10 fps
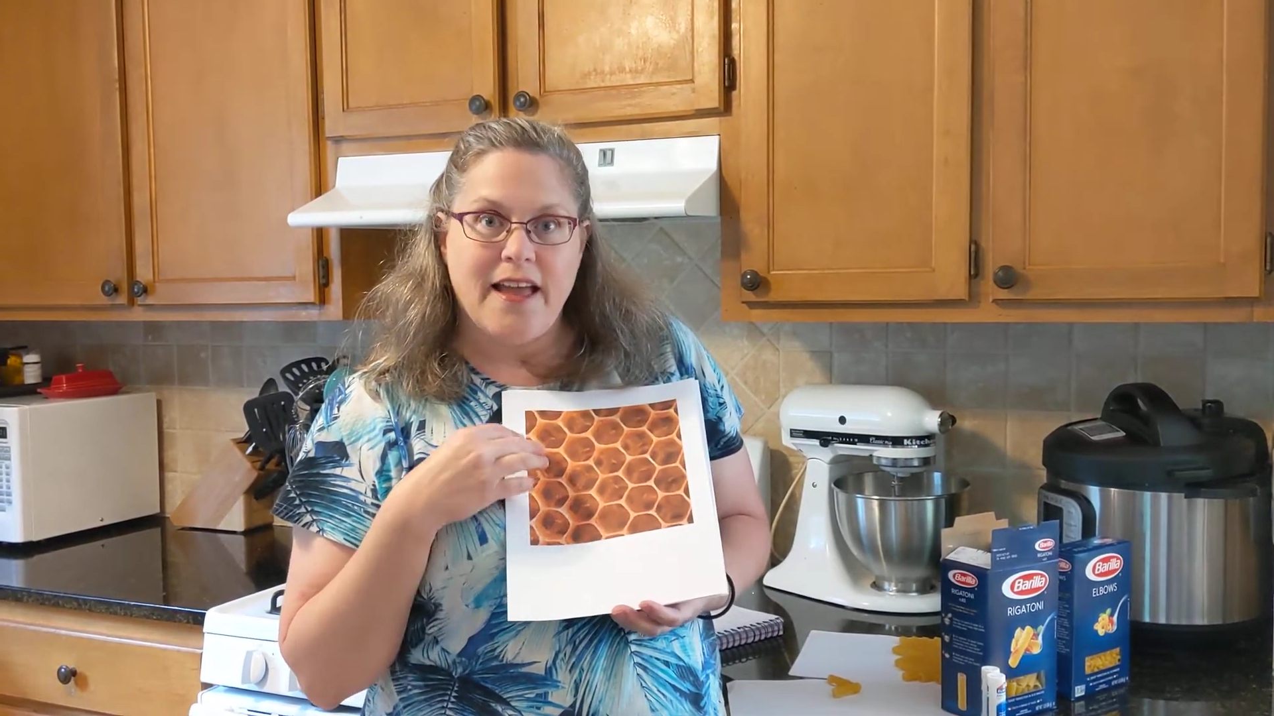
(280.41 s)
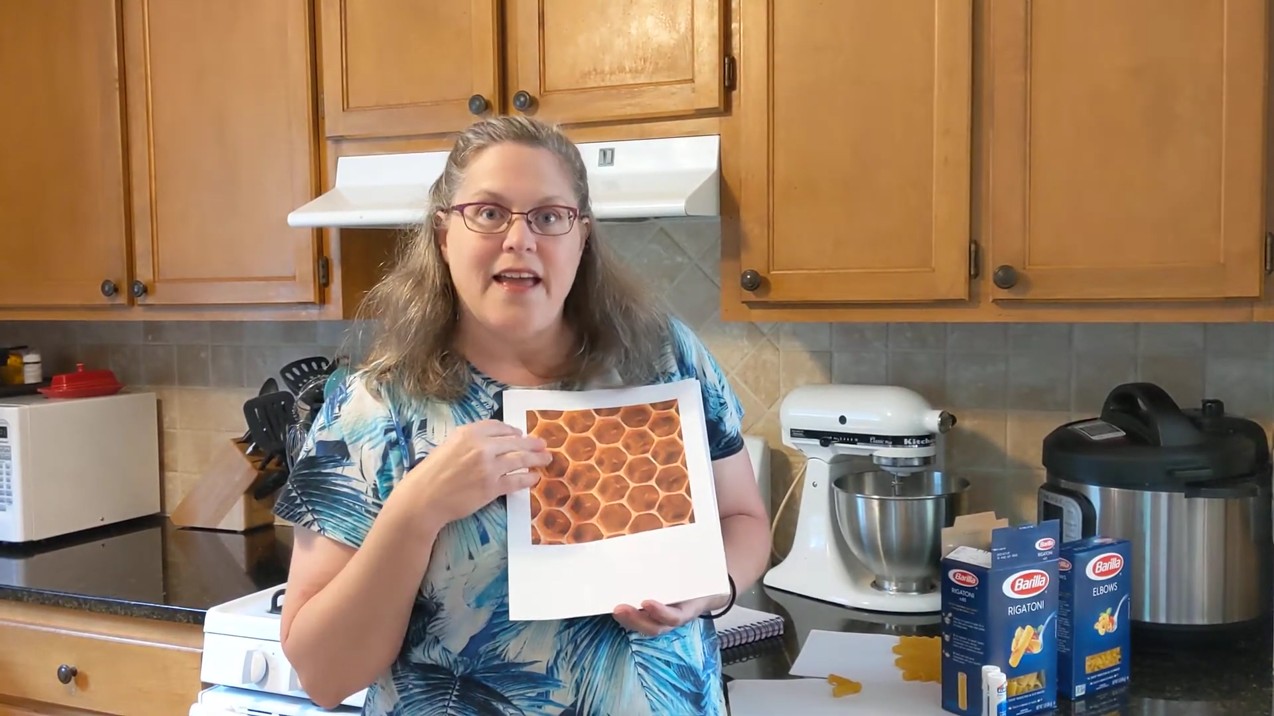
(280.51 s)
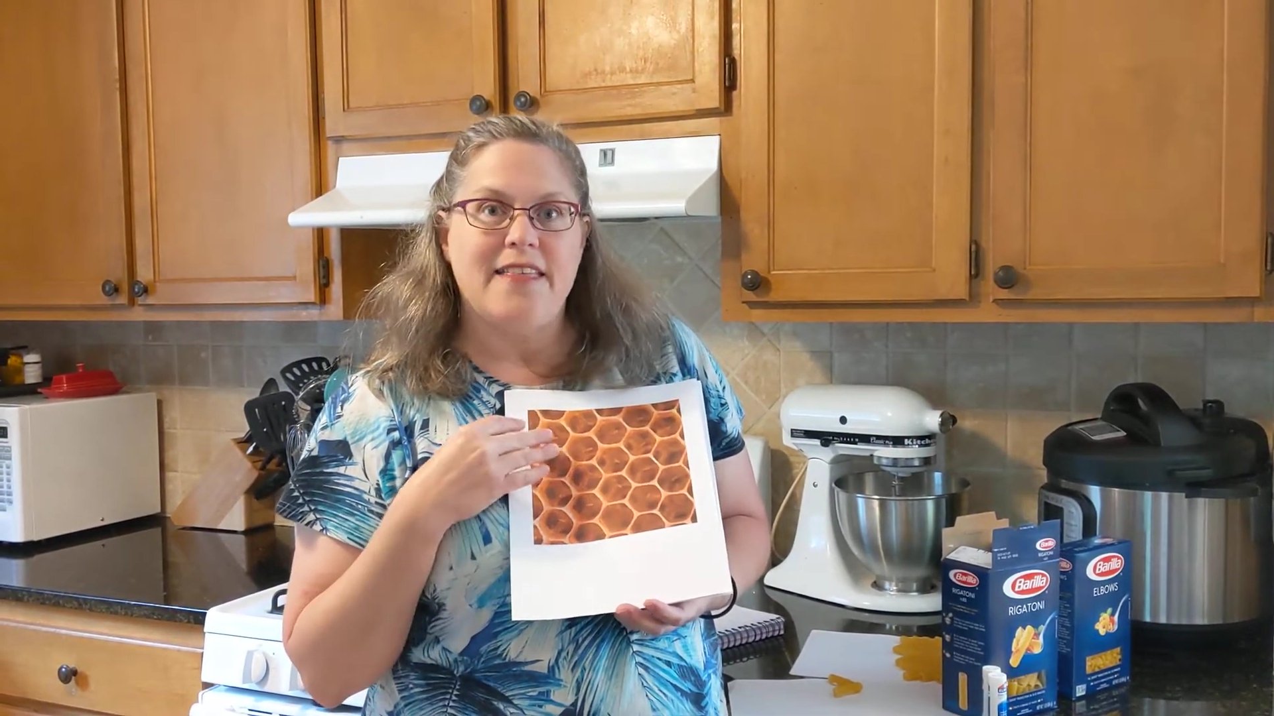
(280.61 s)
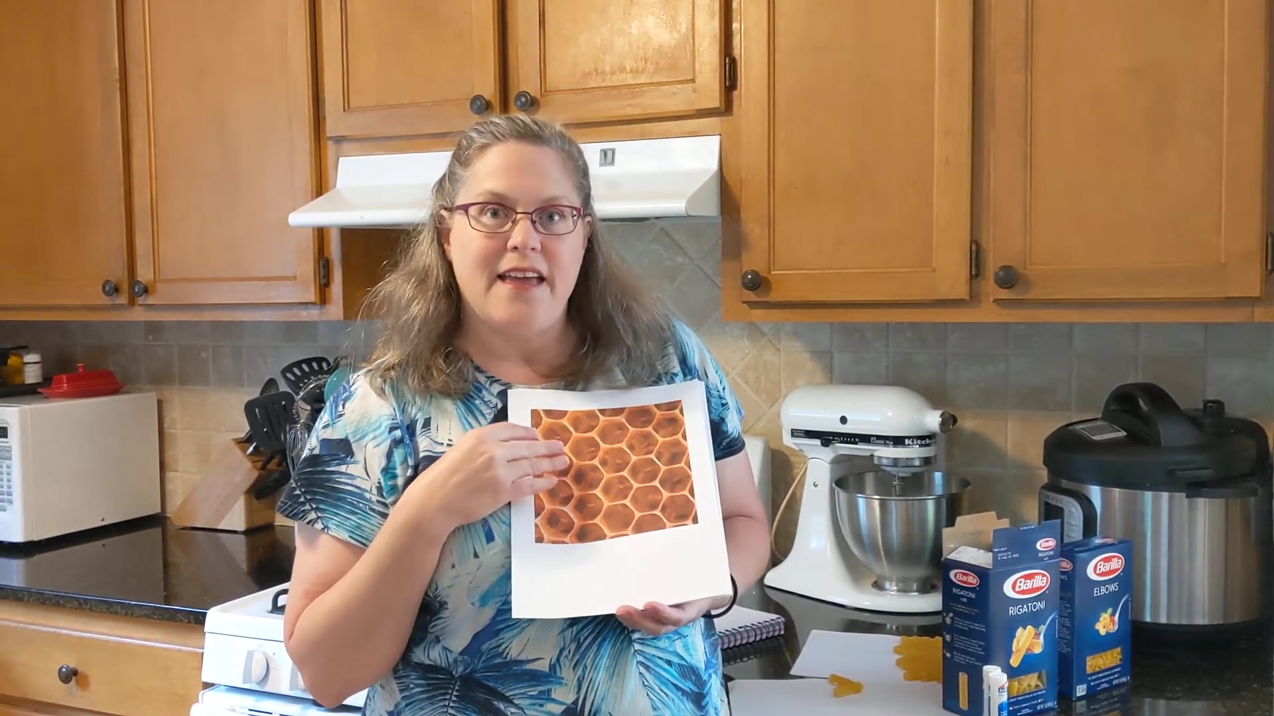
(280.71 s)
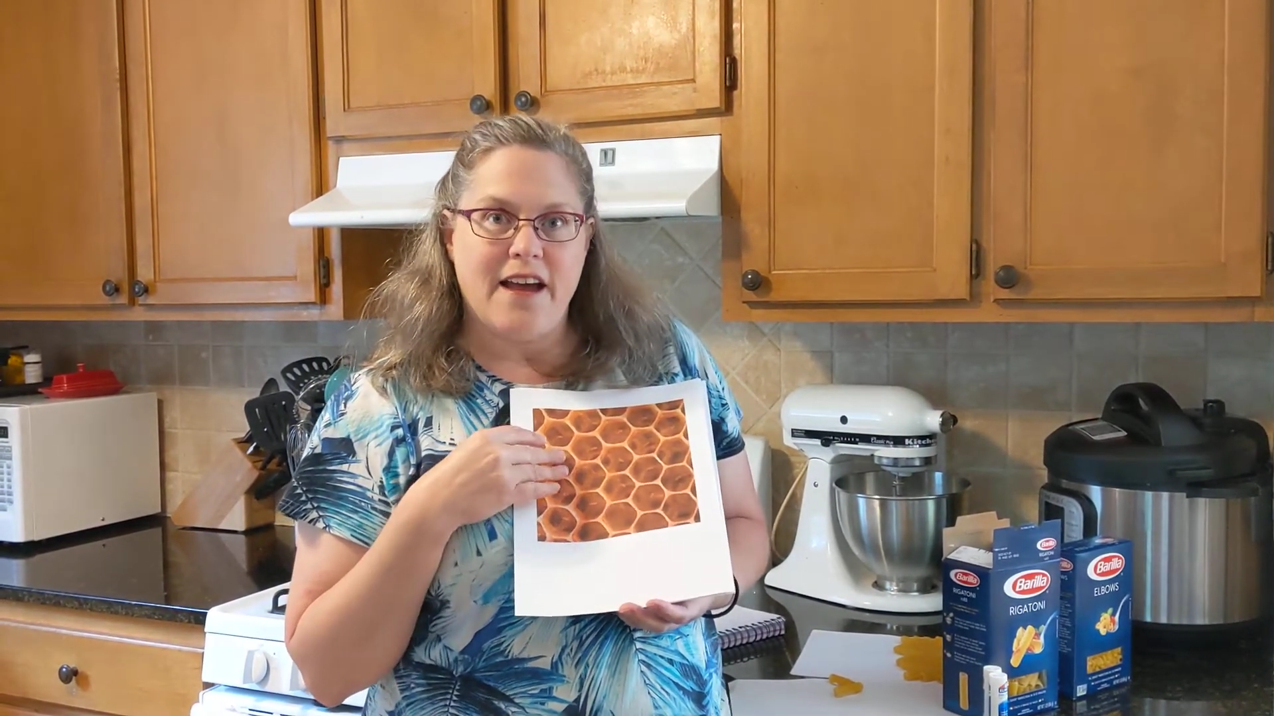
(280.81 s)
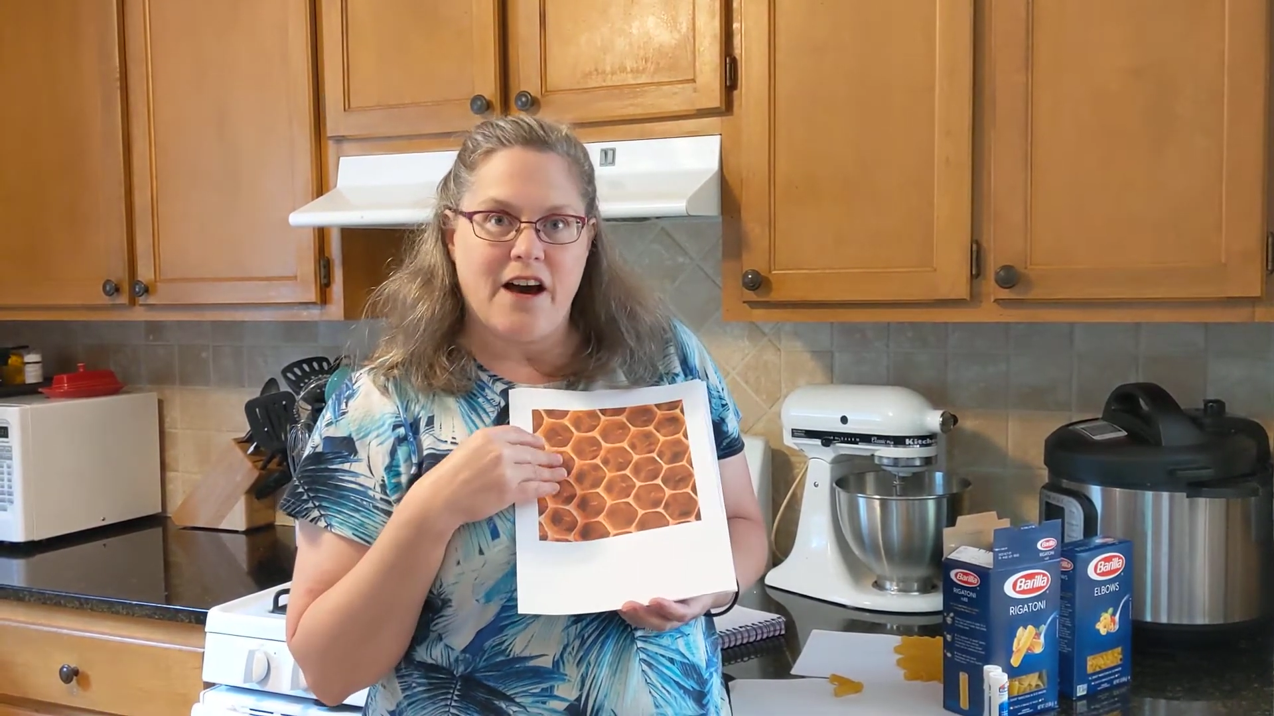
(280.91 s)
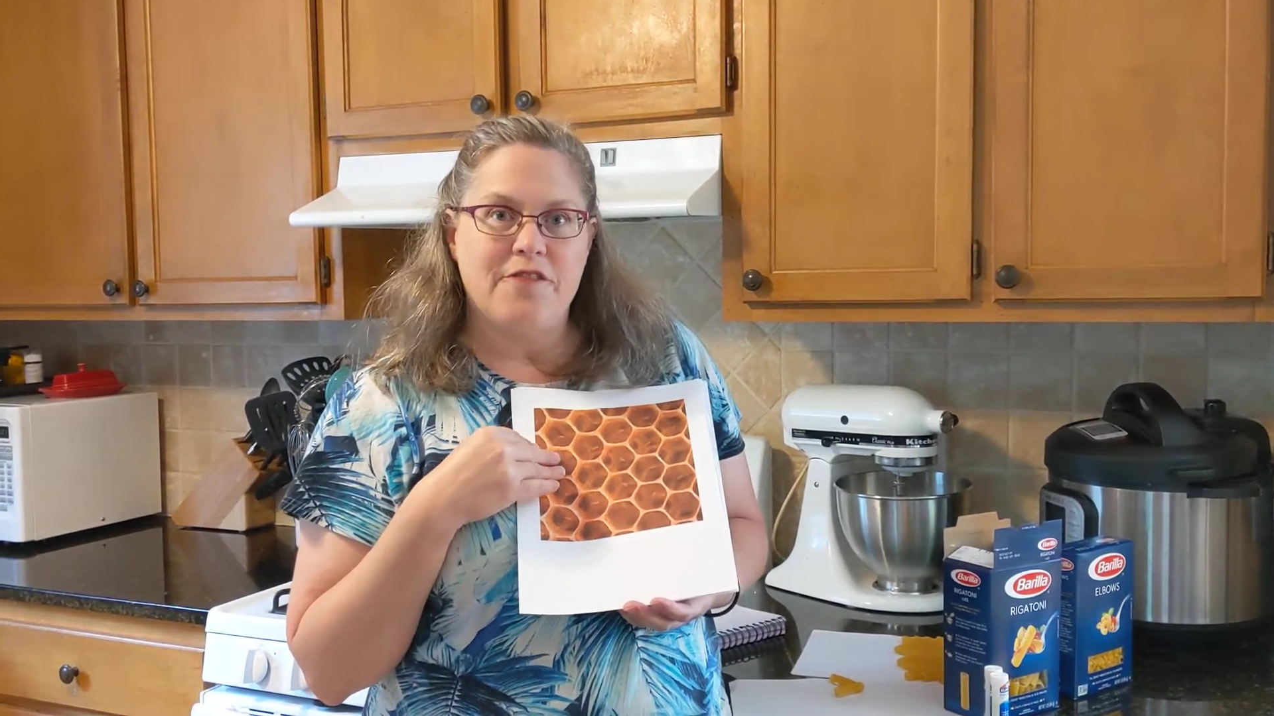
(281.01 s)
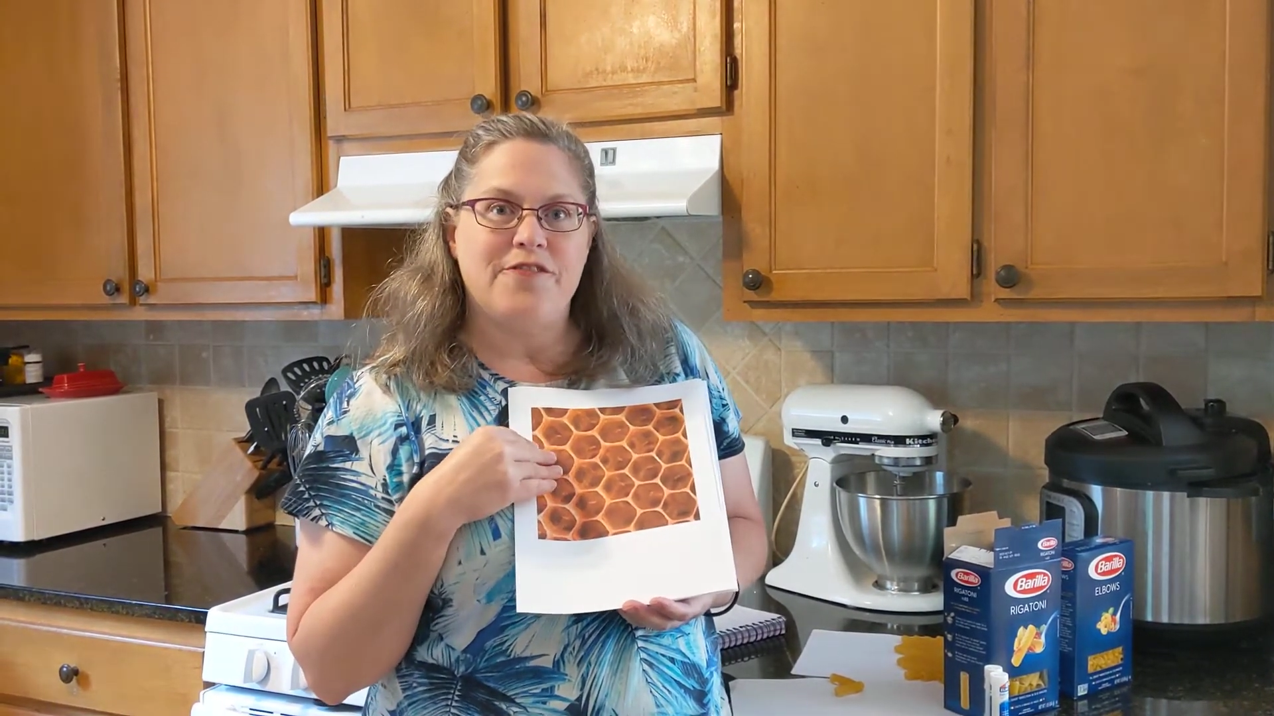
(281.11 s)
and they all